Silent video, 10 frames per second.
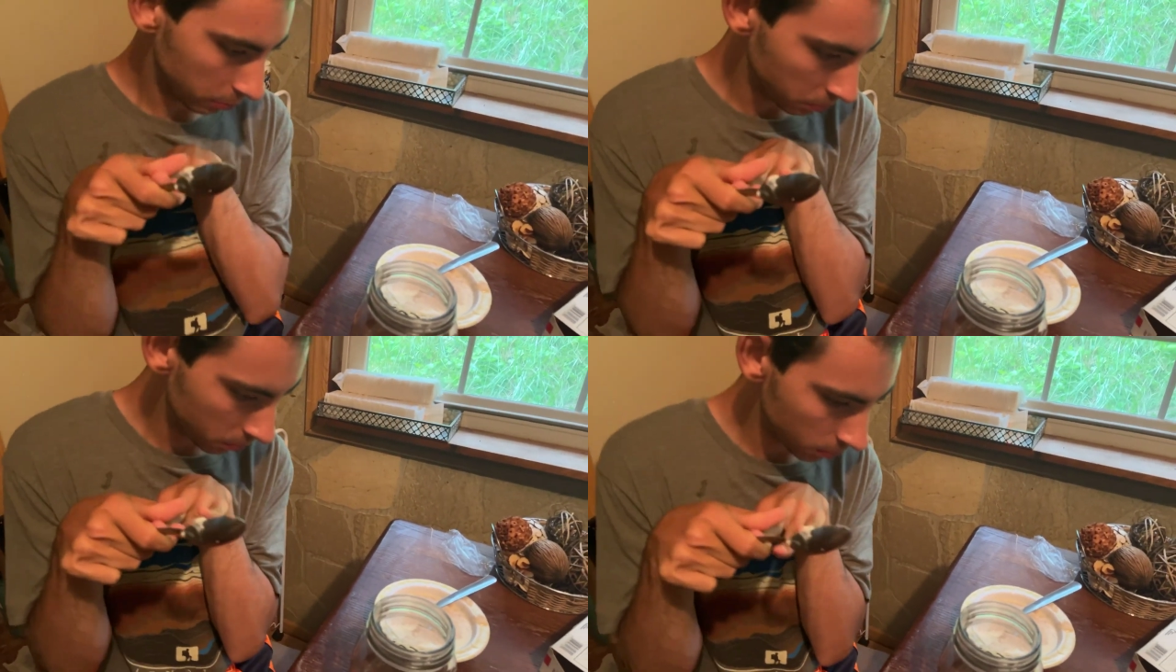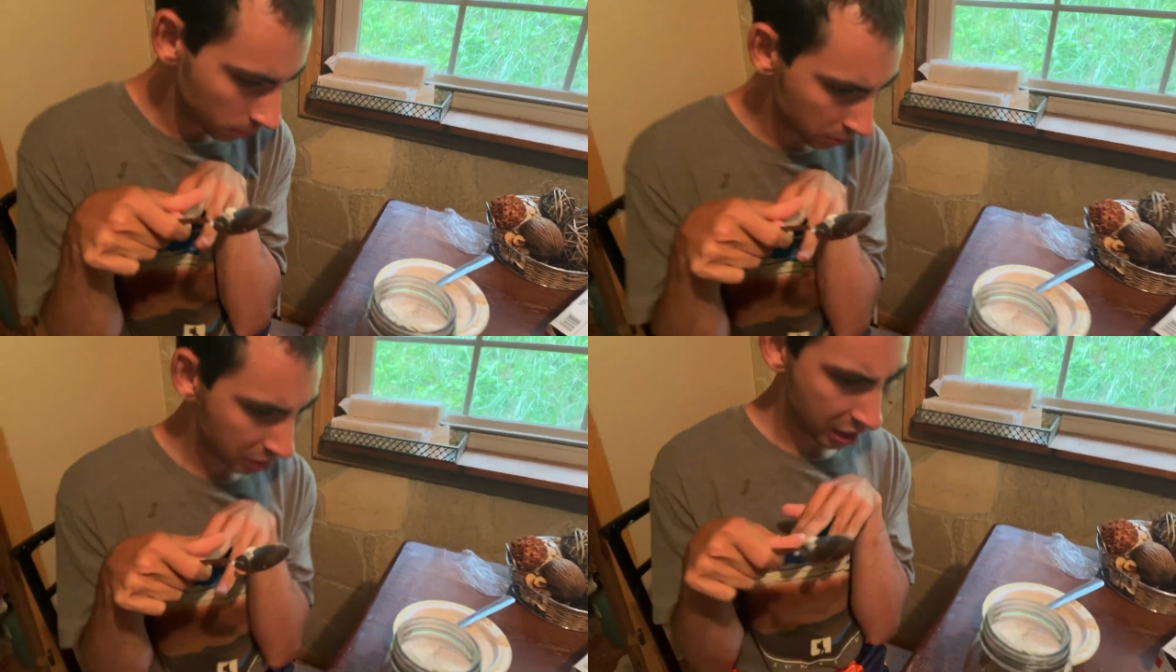to make
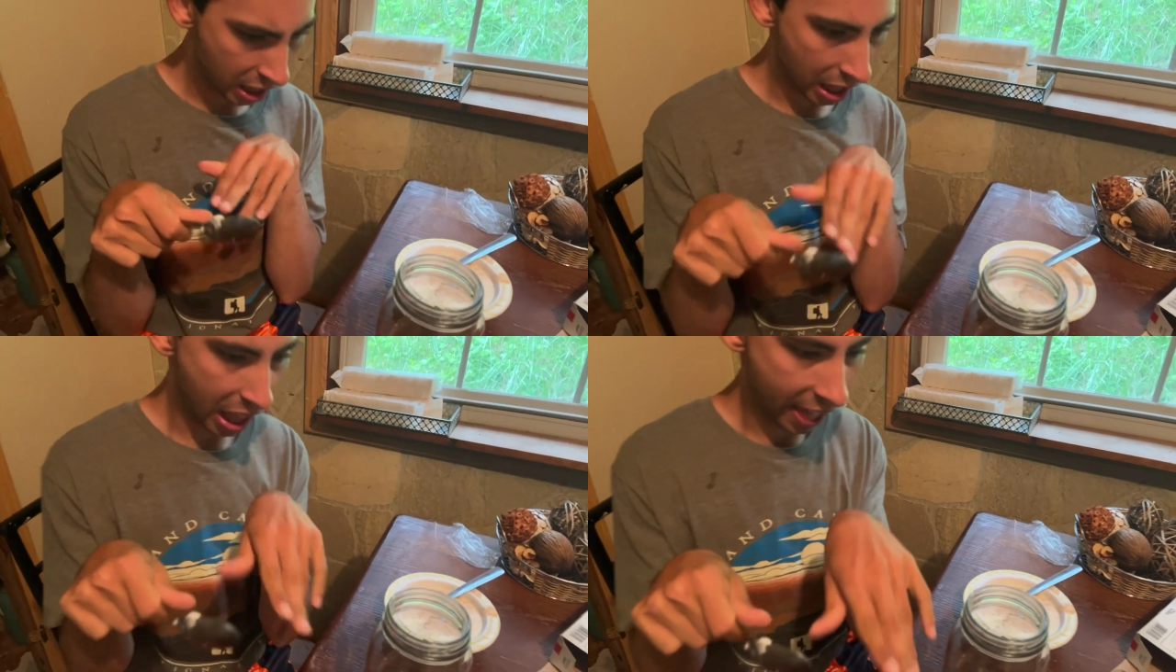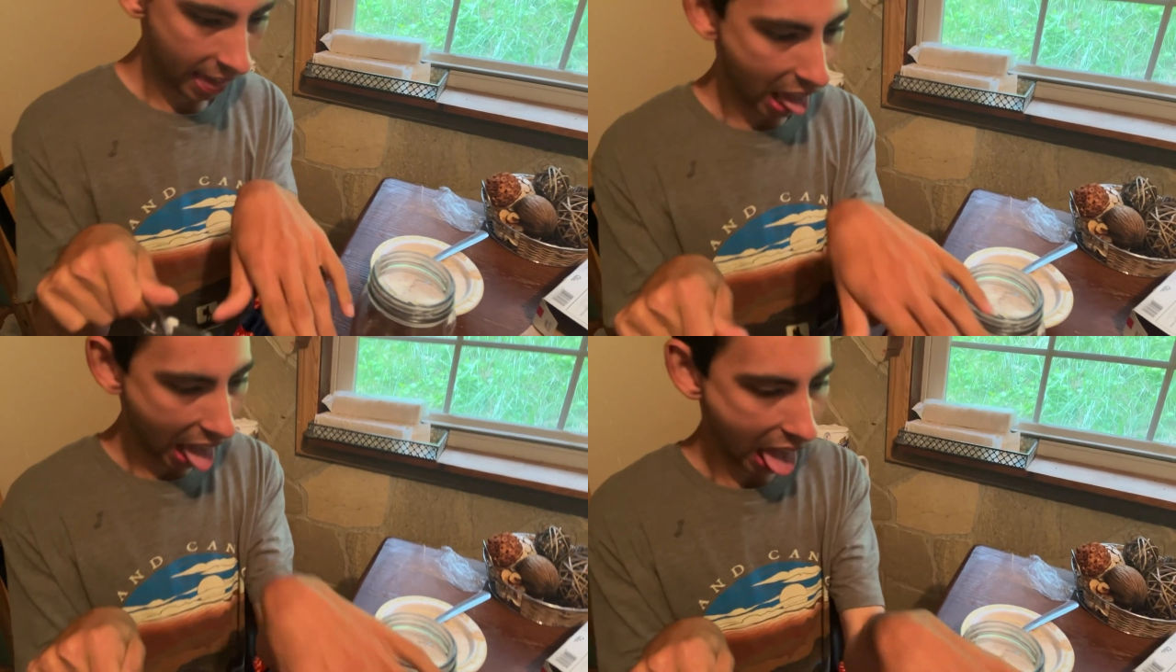some
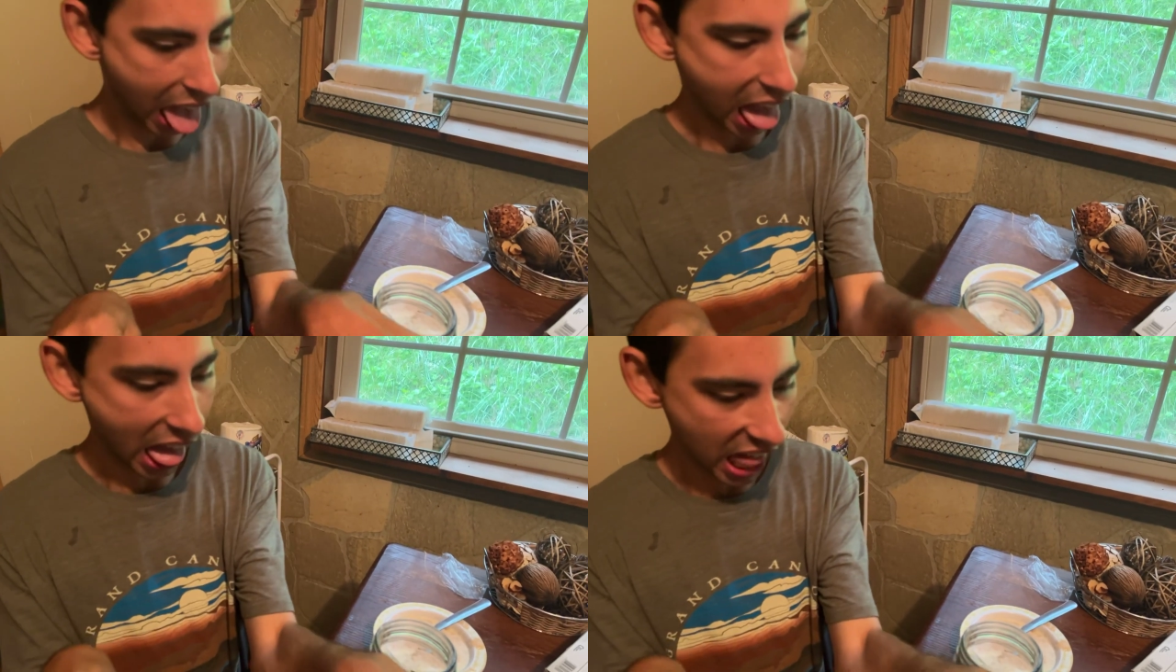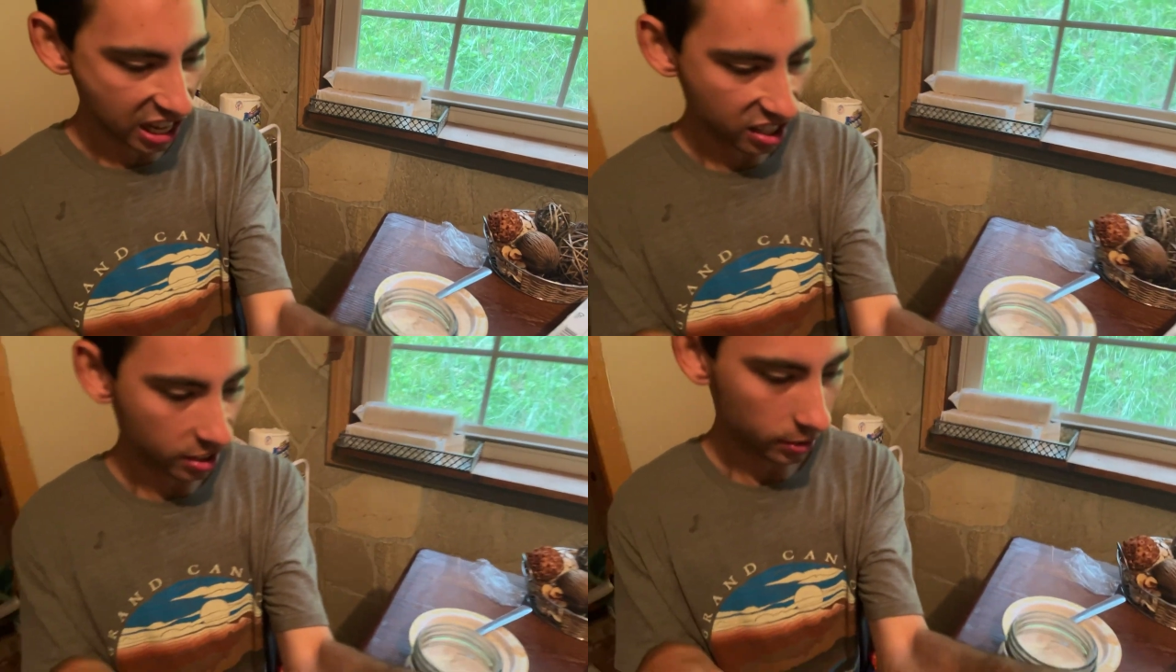and show you
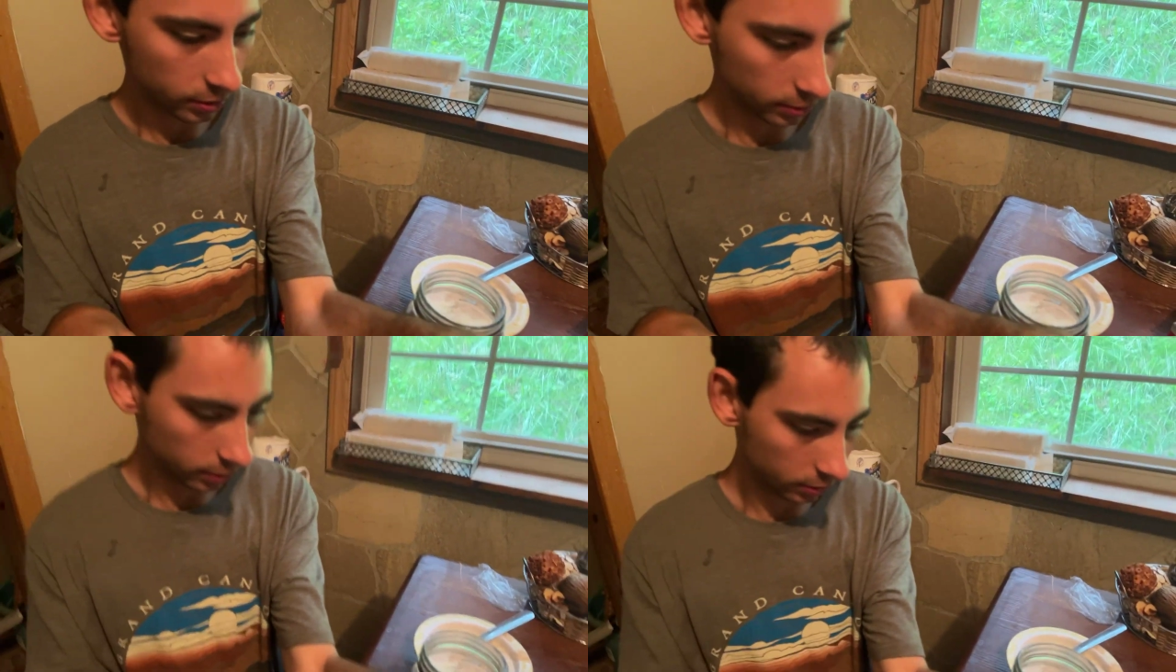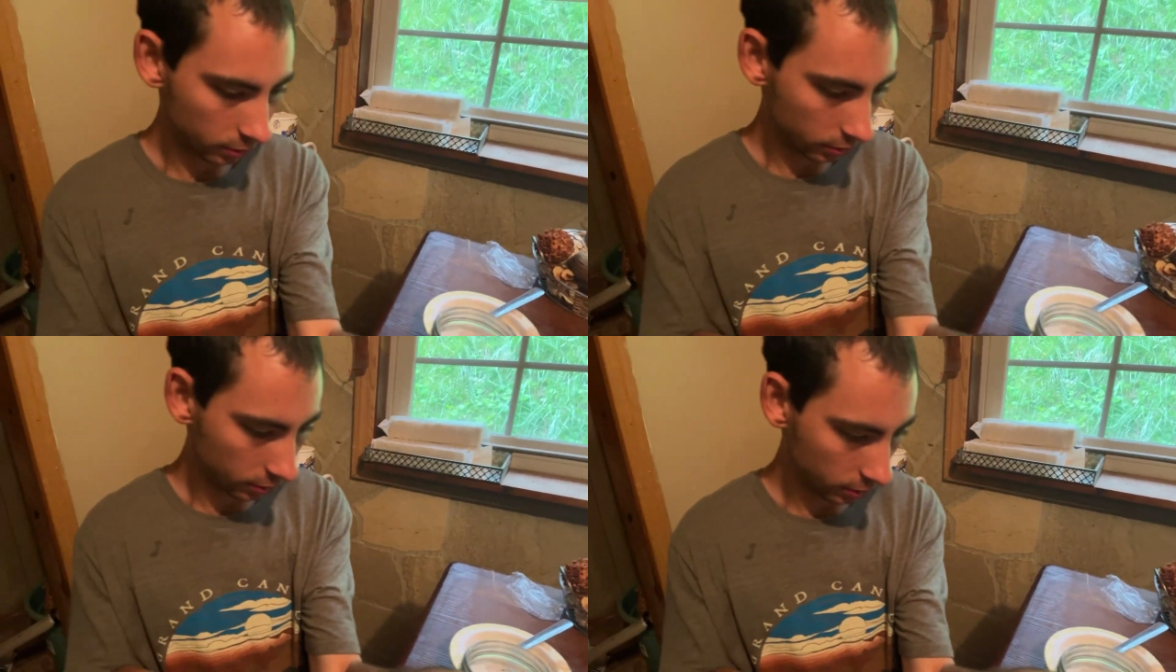guys himself.
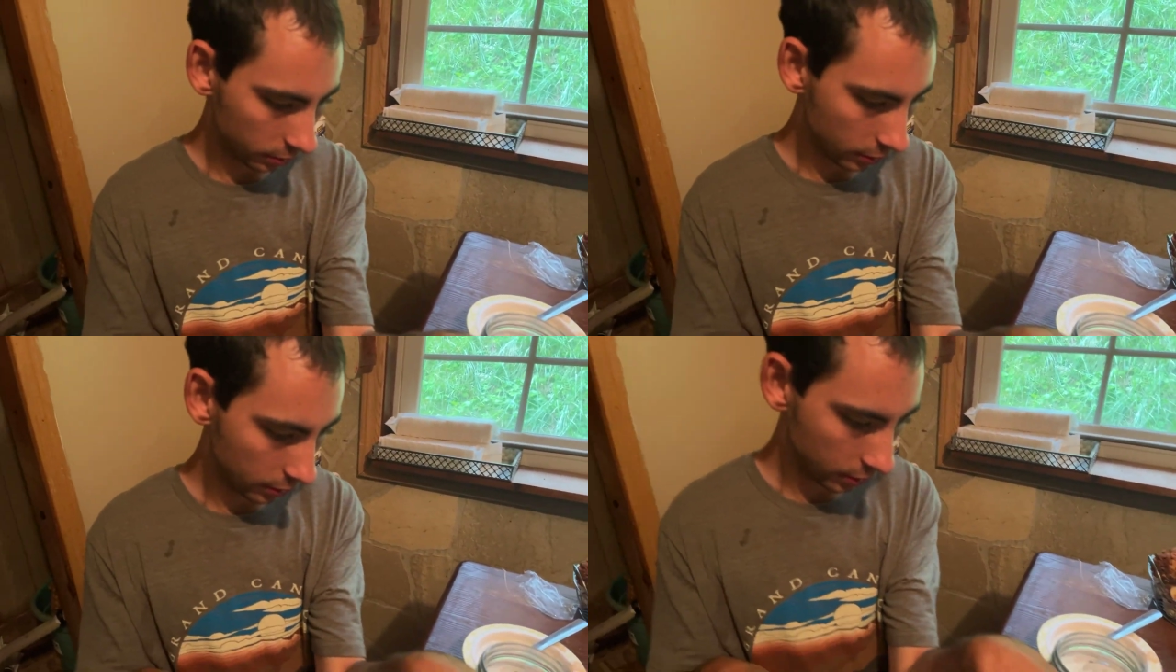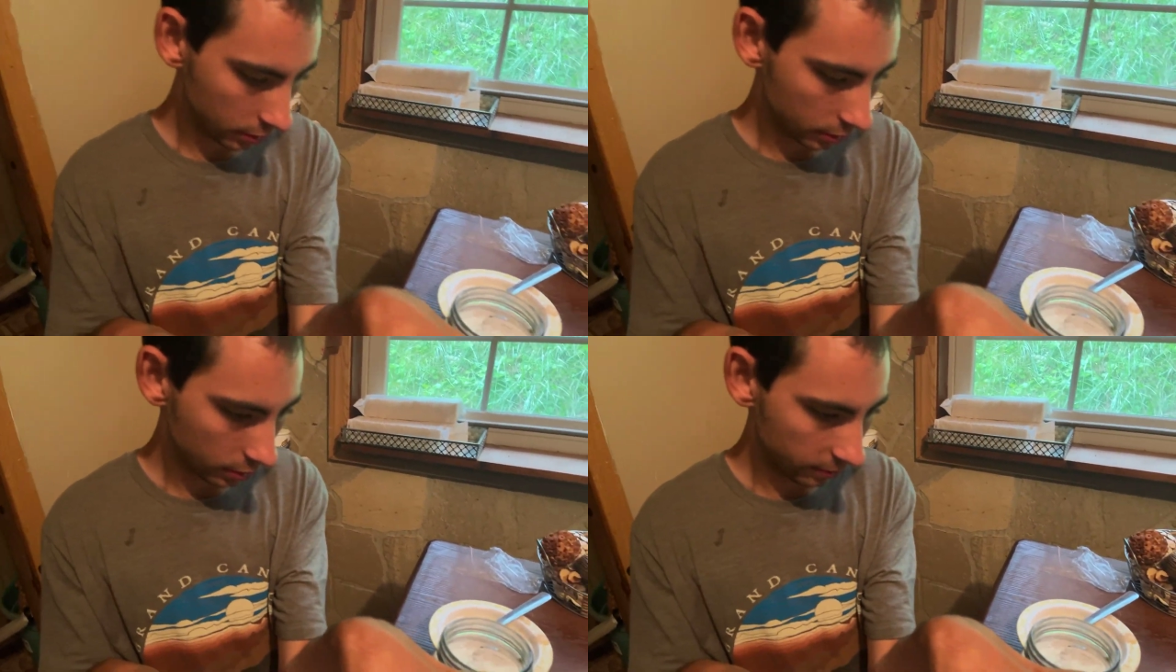
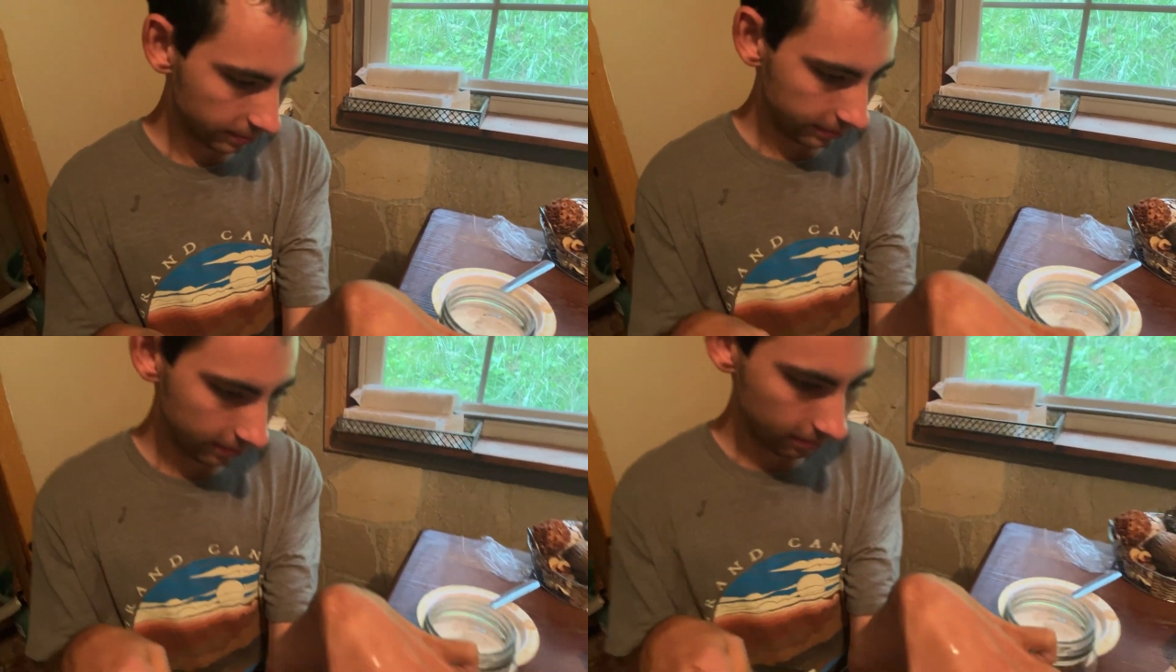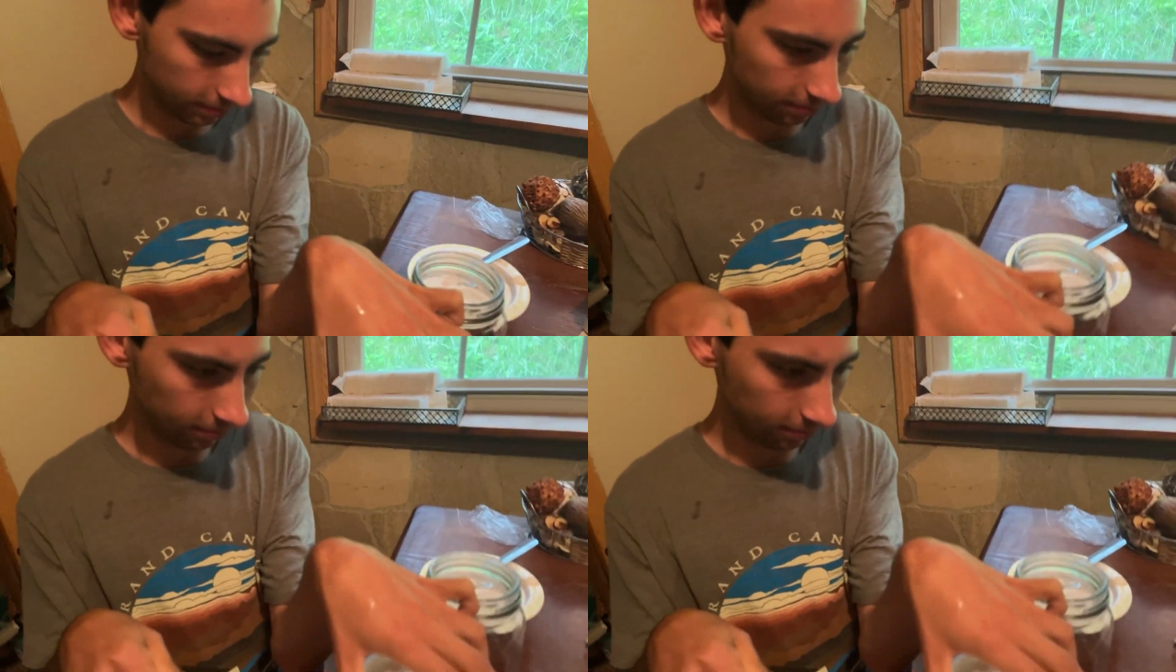And